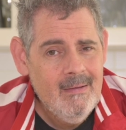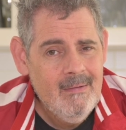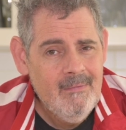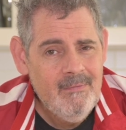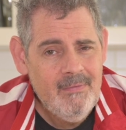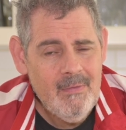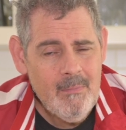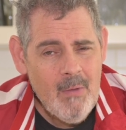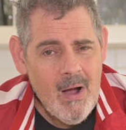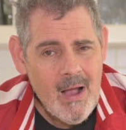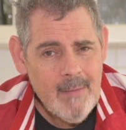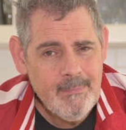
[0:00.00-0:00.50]

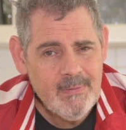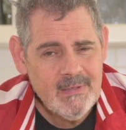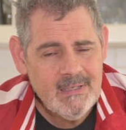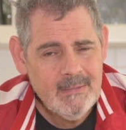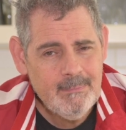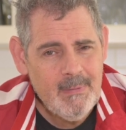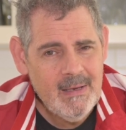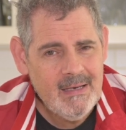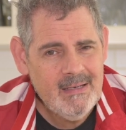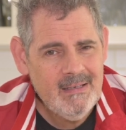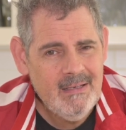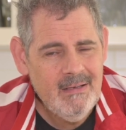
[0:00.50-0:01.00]
from my
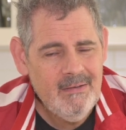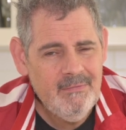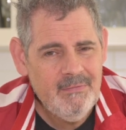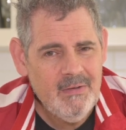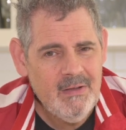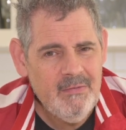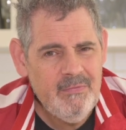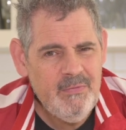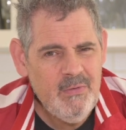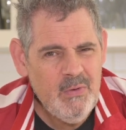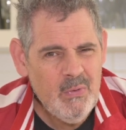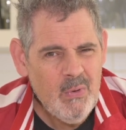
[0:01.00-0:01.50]
perspective,
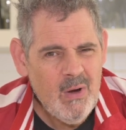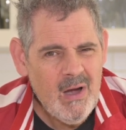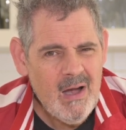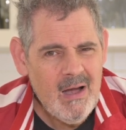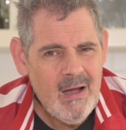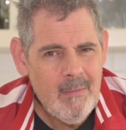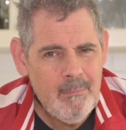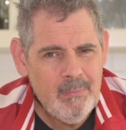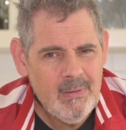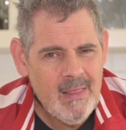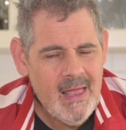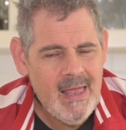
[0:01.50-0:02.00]
if you
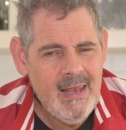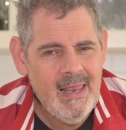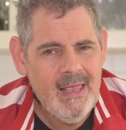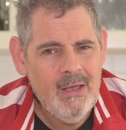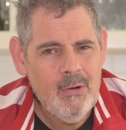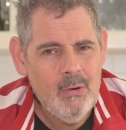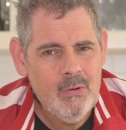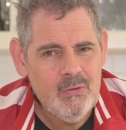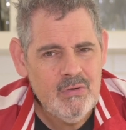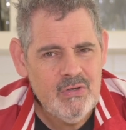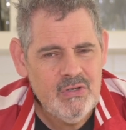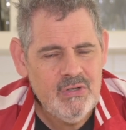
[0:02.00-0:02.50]
are planning
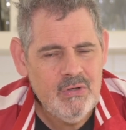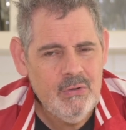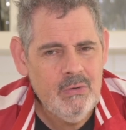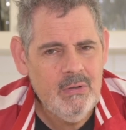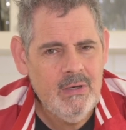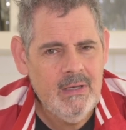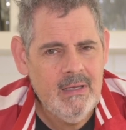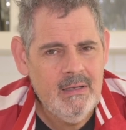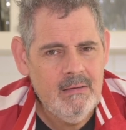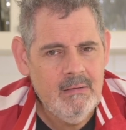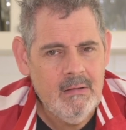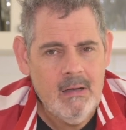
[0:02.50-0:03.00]
on
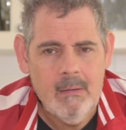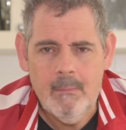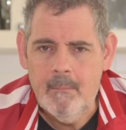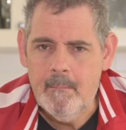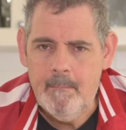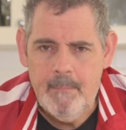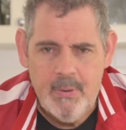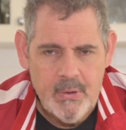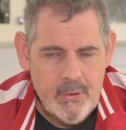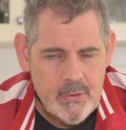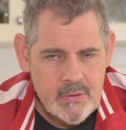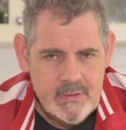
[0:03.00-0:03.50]
shooting
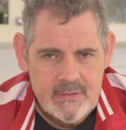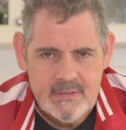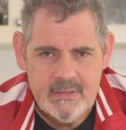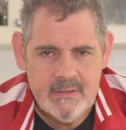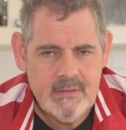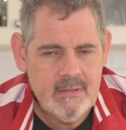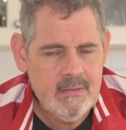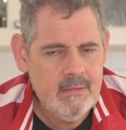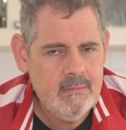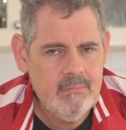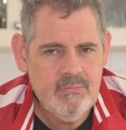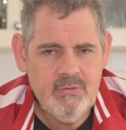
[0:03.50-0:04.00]

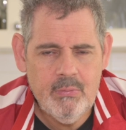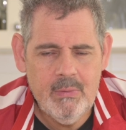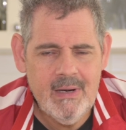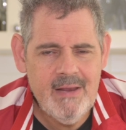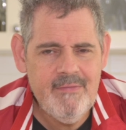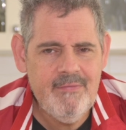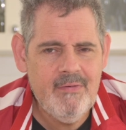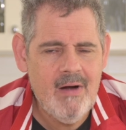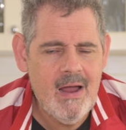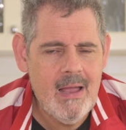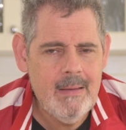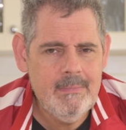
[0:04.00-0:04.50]
bursts, 20
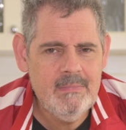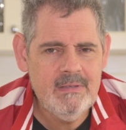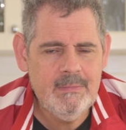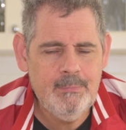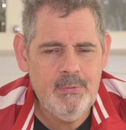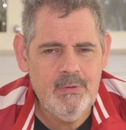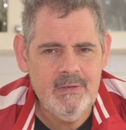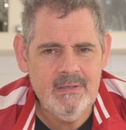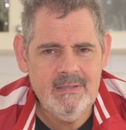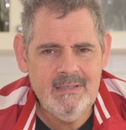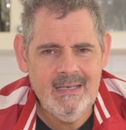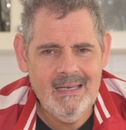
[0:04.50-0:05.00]
frames
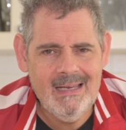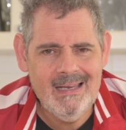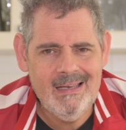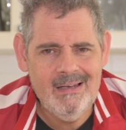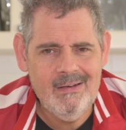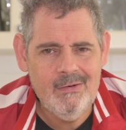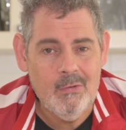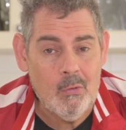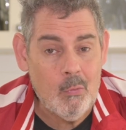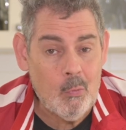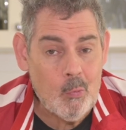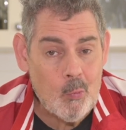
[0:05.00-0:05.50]
per
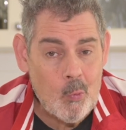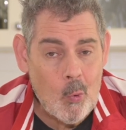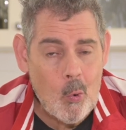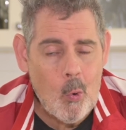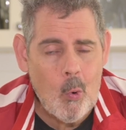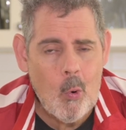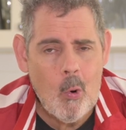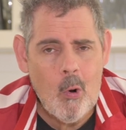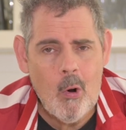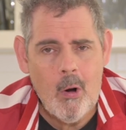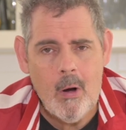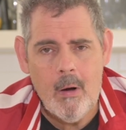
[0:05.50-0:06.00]
second
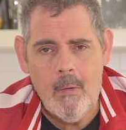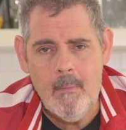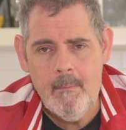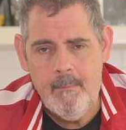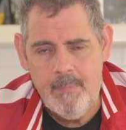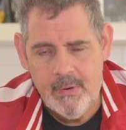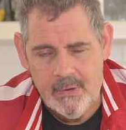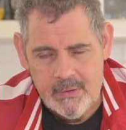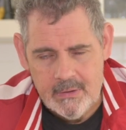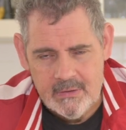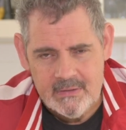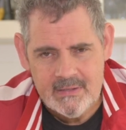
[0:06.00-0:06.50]
raw
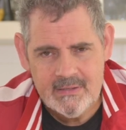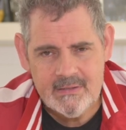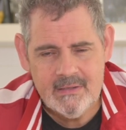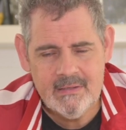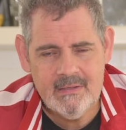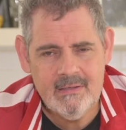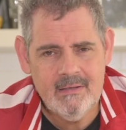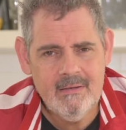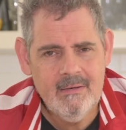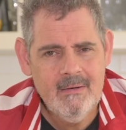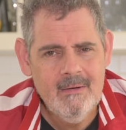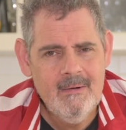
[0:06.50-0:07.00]

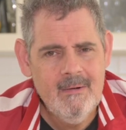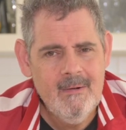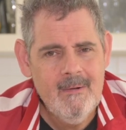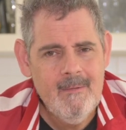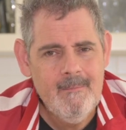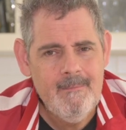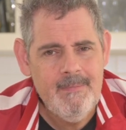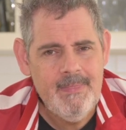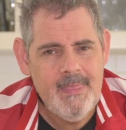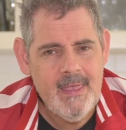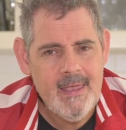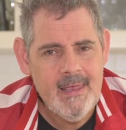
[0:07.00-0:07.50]
bursts,
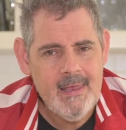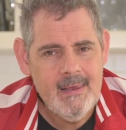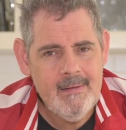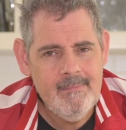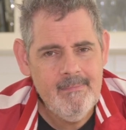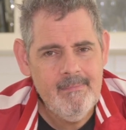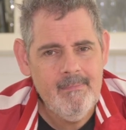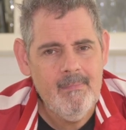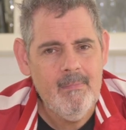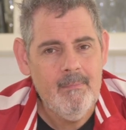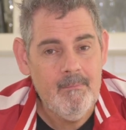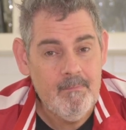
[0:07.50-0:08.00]

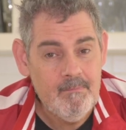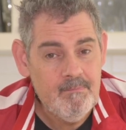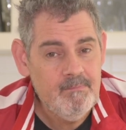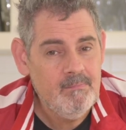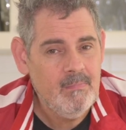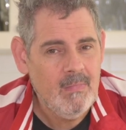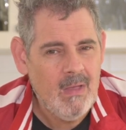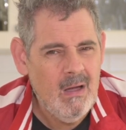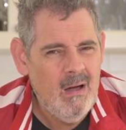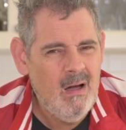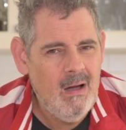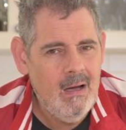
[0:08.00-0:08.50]
then
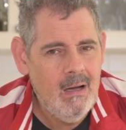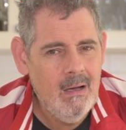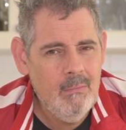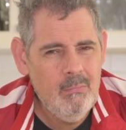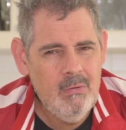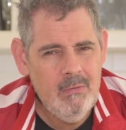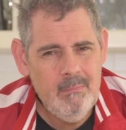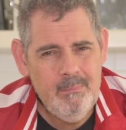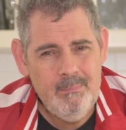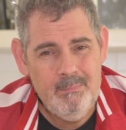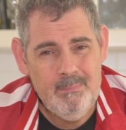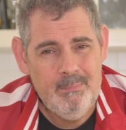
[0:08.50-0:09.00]
I
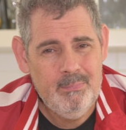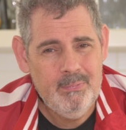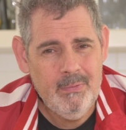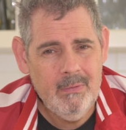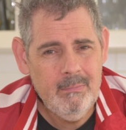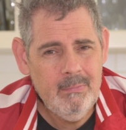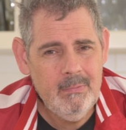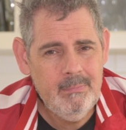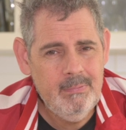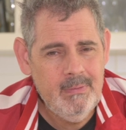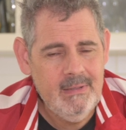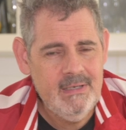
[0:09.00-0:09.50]
would
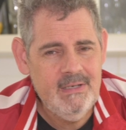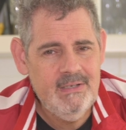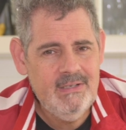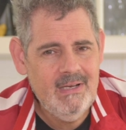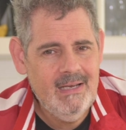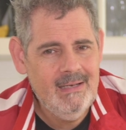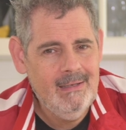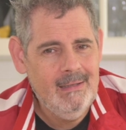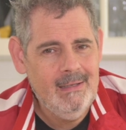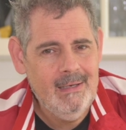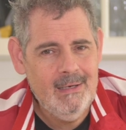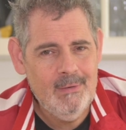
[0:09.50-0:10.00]
probably
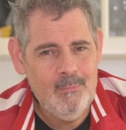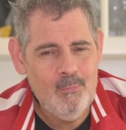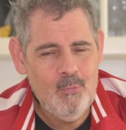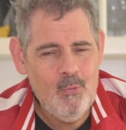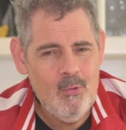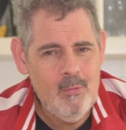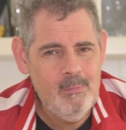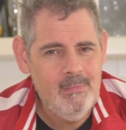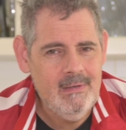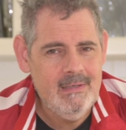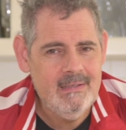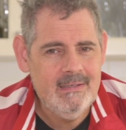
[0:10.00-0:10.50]
gently and
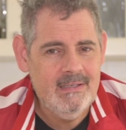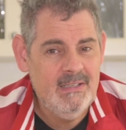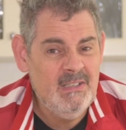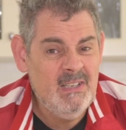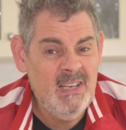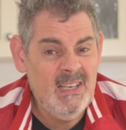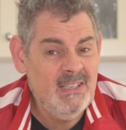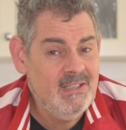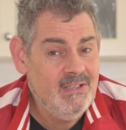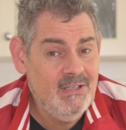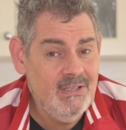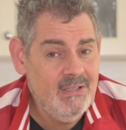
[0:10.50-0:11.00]
warmly
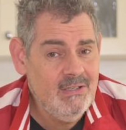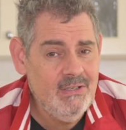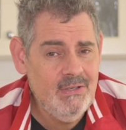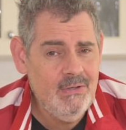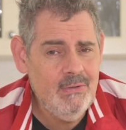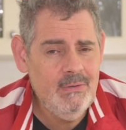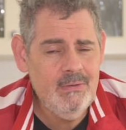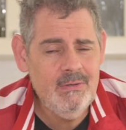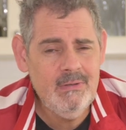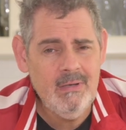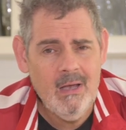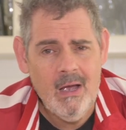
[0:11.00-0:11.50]
suggest just
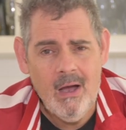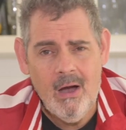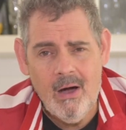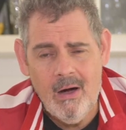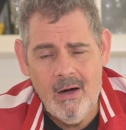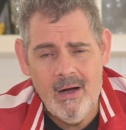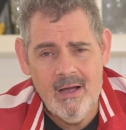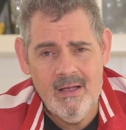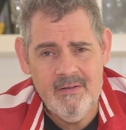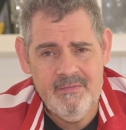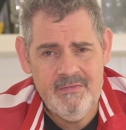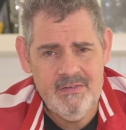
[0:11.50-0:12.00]
use
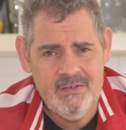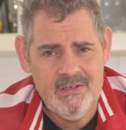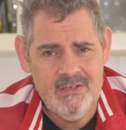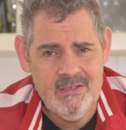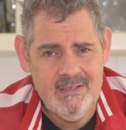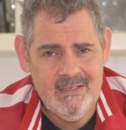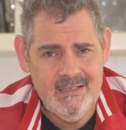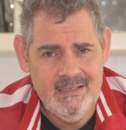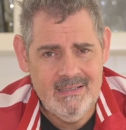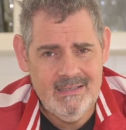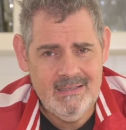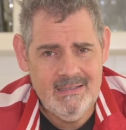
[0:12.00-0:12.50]
high
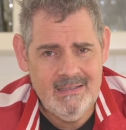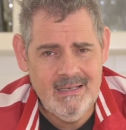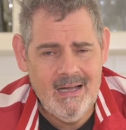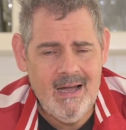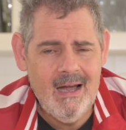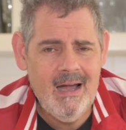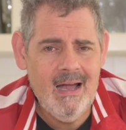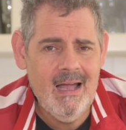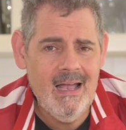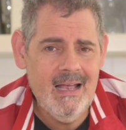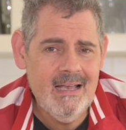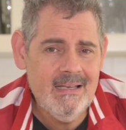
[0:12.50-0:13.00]
efficiency
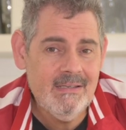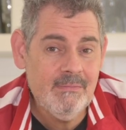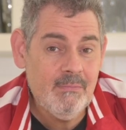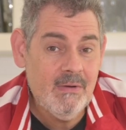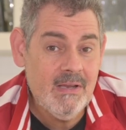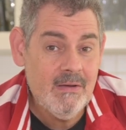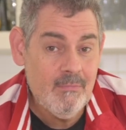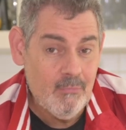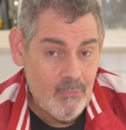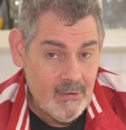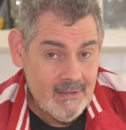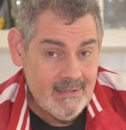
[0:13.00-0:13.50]
star. As
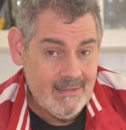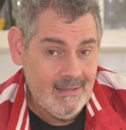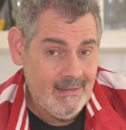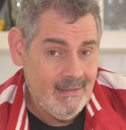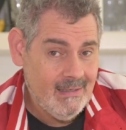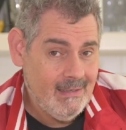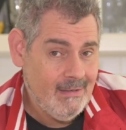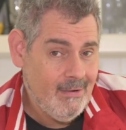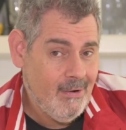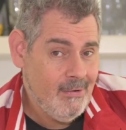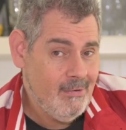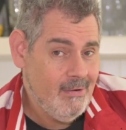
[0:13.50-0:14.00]
we
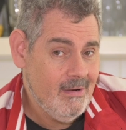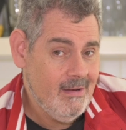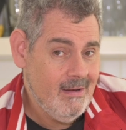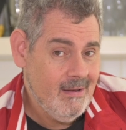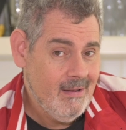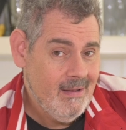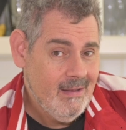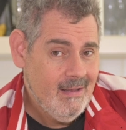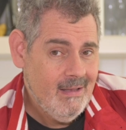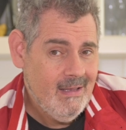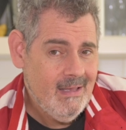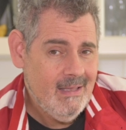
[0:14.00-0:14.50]
recently noted
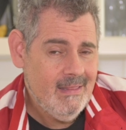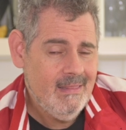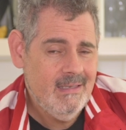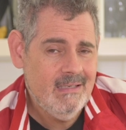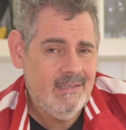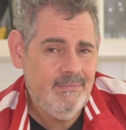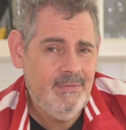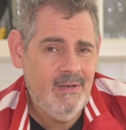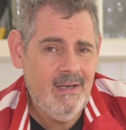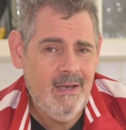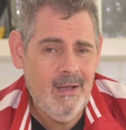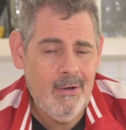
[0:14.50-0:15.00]
in
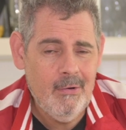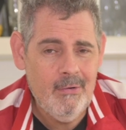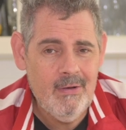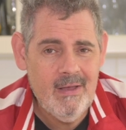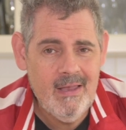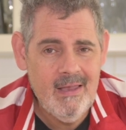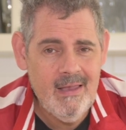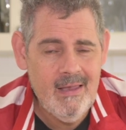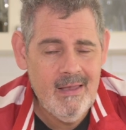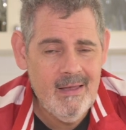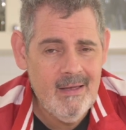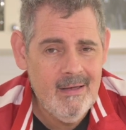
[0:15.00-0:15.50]
this video
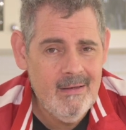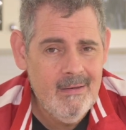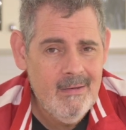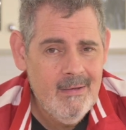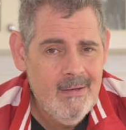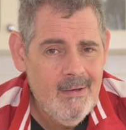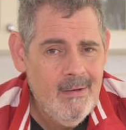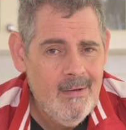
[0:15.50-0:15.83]
here,